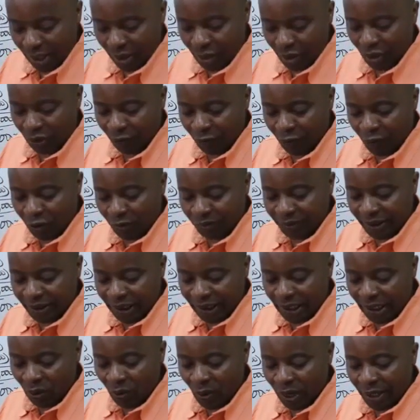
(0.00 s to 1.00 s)
So from there,
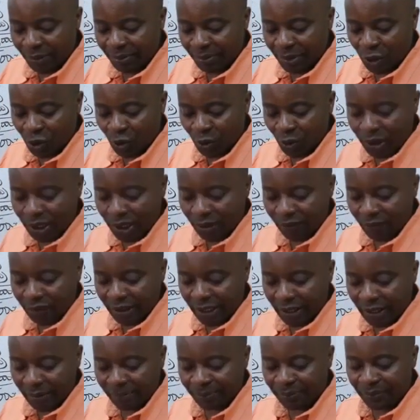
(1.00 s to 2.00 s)
they want me to give
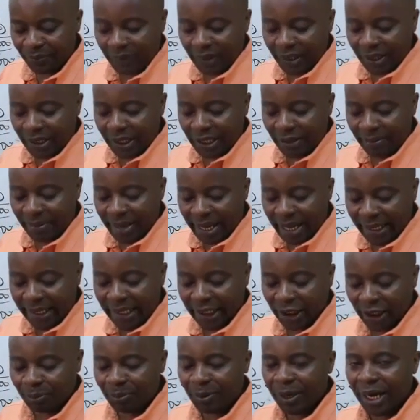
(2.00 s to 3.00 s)
them the
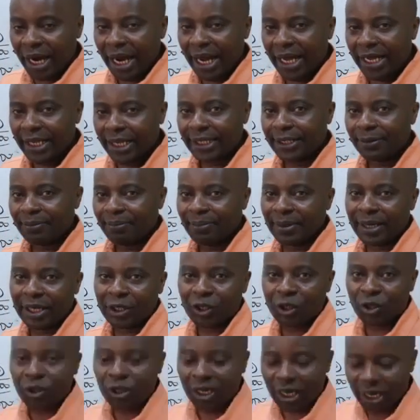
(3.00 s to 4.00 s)
market price per
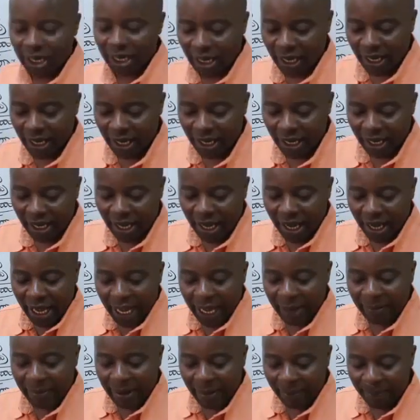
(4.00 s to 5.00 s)
share.
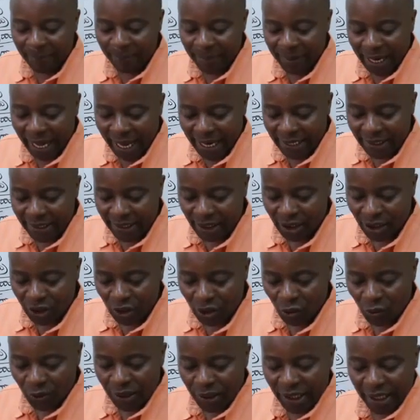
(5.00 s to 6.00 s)
I'm a bright
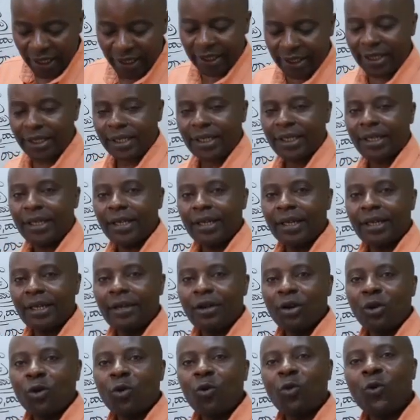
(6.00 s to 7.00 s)
student.
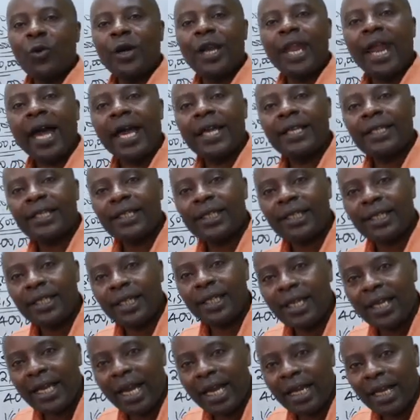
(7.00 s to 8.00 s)
When I
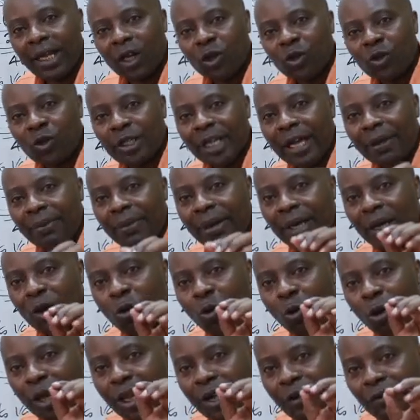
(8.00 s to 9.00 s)
see an examiner
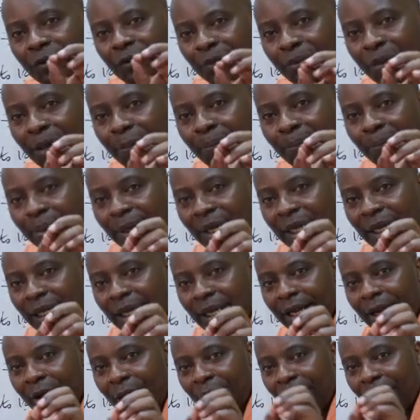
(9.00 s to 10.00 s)
who gives me
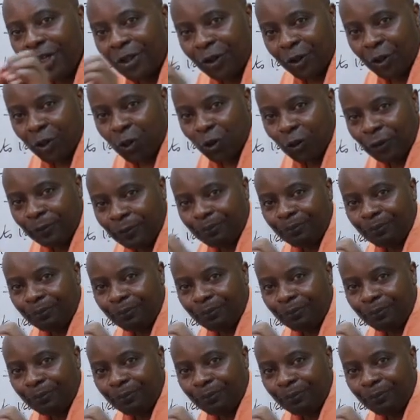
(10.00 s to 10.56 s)
PE ratio,